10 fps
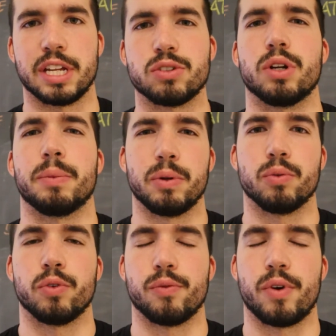and that's what I'm going to
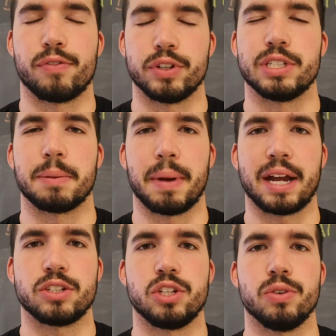be referencing
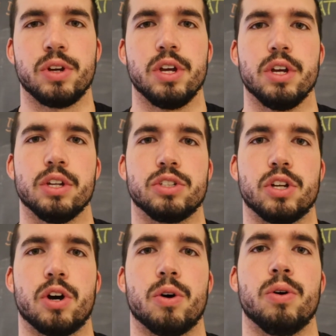back to.
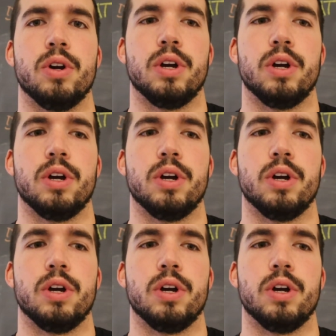So